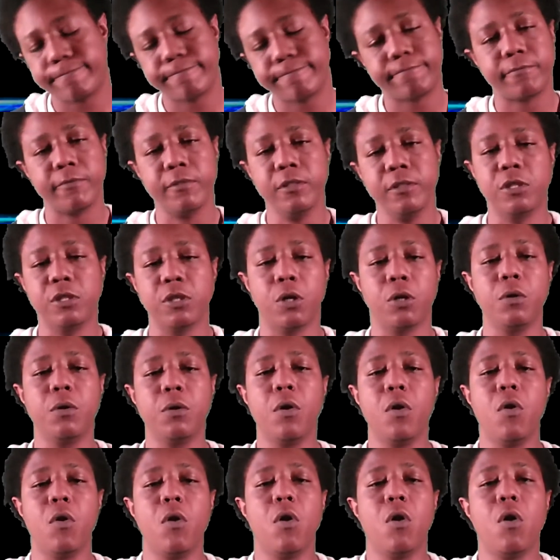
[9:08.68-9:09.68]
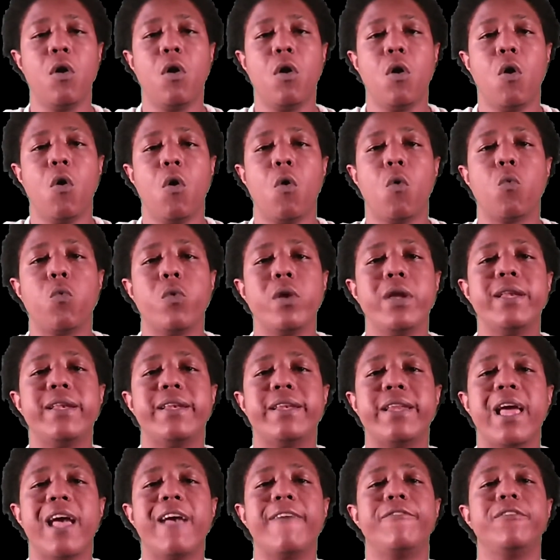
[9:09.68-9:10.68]
So, we
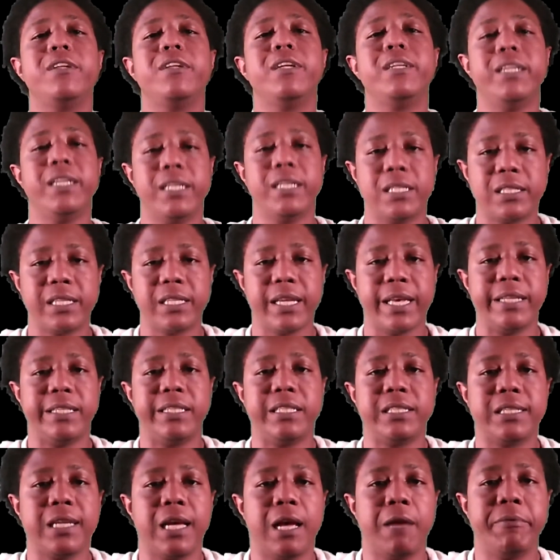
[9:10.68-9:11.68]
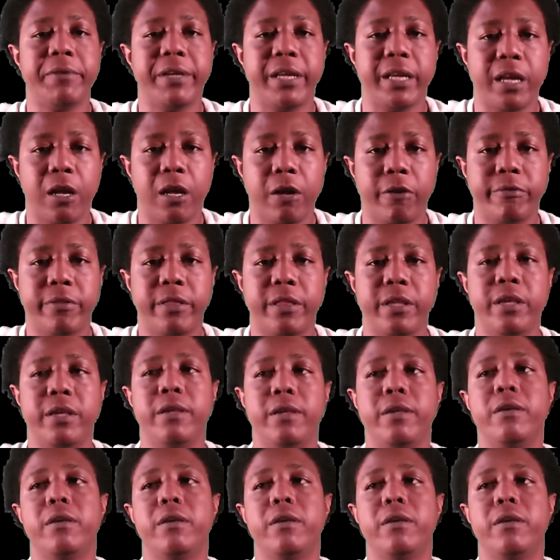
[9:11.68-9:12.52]
definitely need to take this time to get healthy.